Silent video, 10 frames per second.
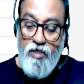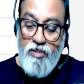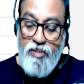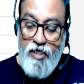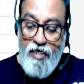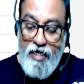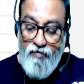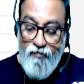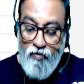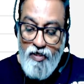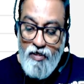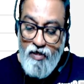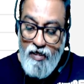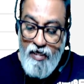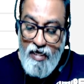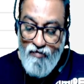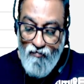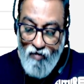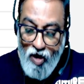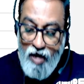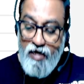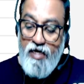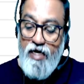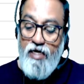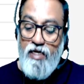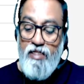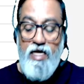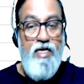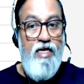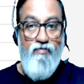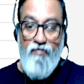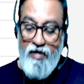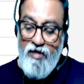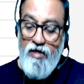See, net force here Fr greater than Fl,